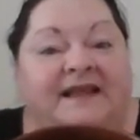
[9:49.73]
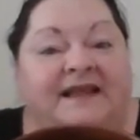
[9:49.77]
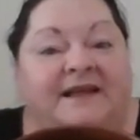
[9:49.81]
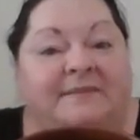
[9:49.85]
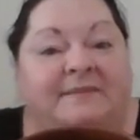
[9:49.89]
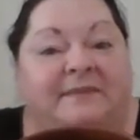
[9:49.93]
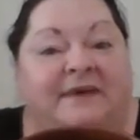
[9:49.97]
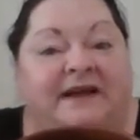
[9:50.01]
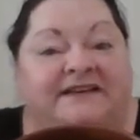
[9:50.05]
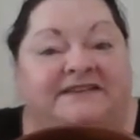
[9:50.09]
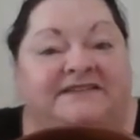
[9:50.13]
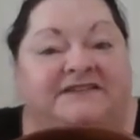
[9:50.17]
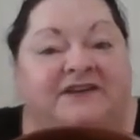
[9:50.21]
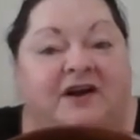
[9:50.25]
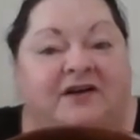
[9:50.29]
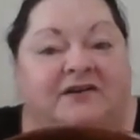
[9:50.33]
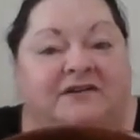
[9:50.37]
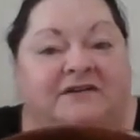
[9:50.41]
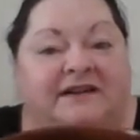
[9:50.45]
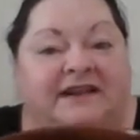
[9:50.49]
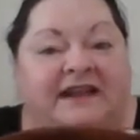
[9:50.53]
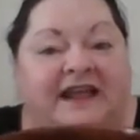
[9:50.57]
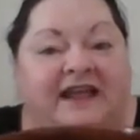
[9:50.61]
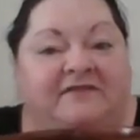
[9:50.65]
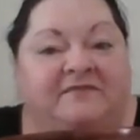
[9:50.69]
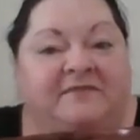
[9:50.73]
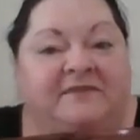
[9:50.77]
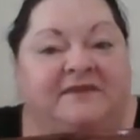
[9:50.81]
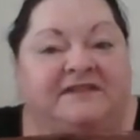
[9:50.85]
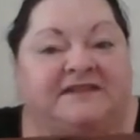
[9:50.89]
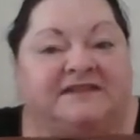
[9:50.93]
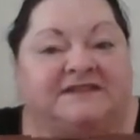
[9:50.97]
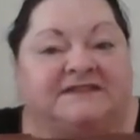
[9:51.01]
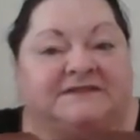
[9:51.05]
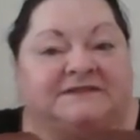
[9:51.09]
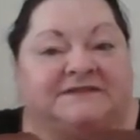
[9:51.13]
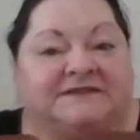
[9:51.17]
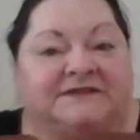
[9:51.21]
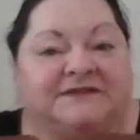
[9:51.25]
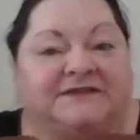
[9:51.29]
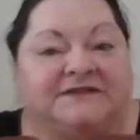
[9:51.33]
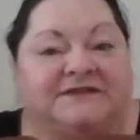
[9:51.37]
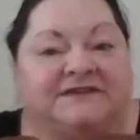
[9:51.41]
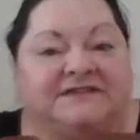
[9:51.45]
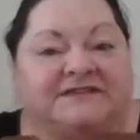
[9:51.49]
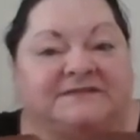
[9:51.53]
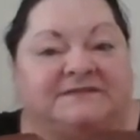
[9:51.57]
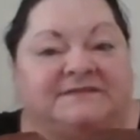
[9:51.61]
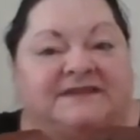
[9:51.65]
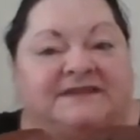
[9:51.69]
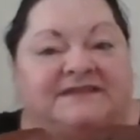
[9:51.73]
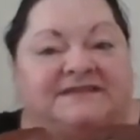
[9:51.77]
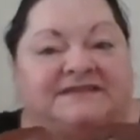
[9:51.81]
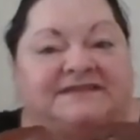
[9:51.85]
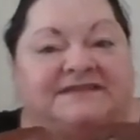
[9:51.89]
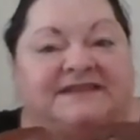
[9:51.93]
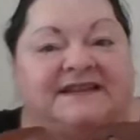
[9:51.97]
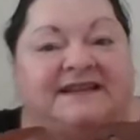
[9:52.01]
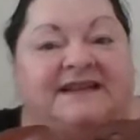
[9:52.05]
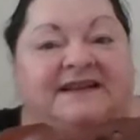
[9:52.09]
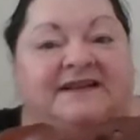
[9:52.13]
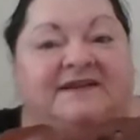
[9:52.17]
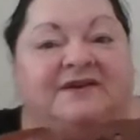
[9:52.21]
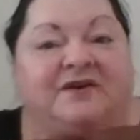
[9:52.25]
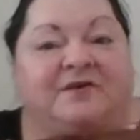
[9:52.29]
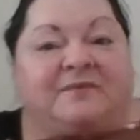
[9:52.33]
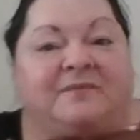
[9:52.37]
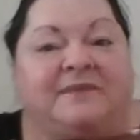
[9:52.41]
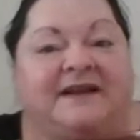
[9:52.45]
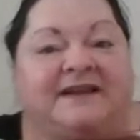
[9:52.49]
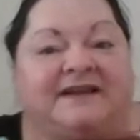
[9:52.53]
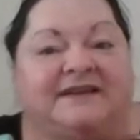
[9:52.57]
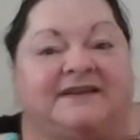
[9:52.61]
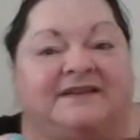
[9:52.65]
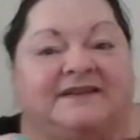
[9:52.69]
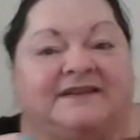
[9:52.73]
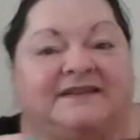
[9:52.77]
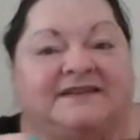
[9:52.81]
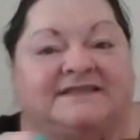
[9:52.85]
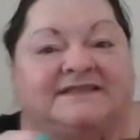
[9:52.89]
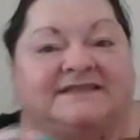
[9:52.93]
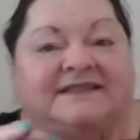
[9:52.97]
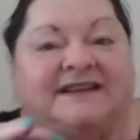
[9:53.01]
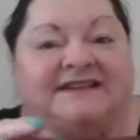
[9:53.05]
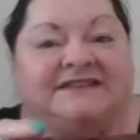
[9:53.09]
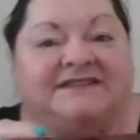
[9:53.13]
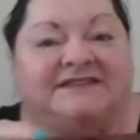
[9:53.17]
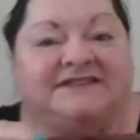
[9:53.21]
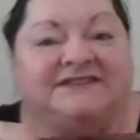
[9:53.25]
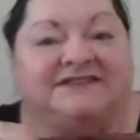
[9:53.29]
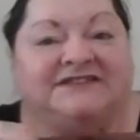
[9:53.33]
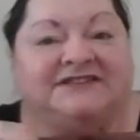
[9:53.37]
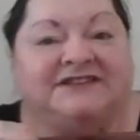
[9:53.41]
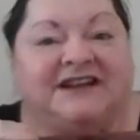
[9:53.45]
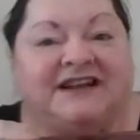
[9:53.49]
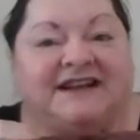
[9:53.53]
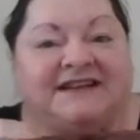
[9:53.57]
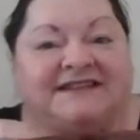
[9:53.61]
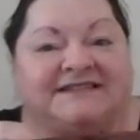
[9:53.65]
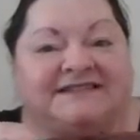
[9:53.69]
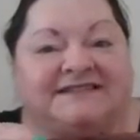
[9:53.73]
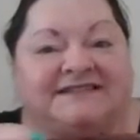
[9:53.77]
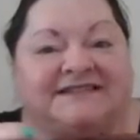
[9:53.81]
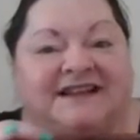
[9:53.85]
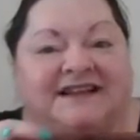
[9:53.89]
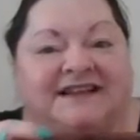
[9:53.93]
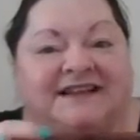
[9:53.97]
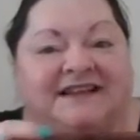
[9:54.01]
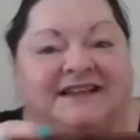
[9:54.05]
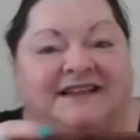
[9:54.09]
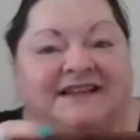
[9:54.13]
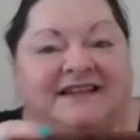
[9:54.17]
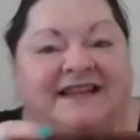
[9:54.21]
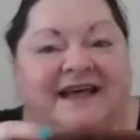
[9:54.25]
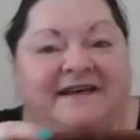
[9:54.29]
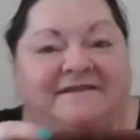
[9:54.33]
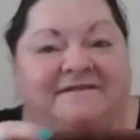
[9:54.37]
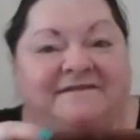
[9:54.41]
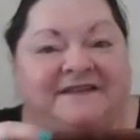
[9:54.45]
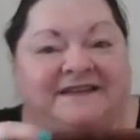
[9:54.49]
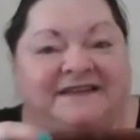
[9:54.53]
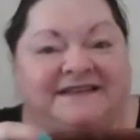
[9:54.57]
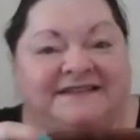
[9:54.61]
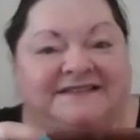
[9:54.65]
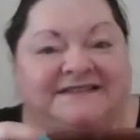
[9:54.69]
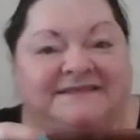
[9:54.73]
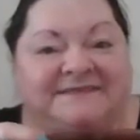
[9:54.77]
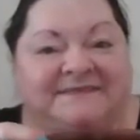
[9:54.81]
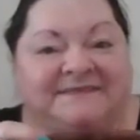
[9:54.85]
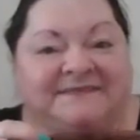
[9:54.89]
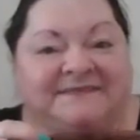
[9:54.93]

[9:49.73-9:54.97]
My daughter gave me this for Christmas, and oh my goodness, I just love it.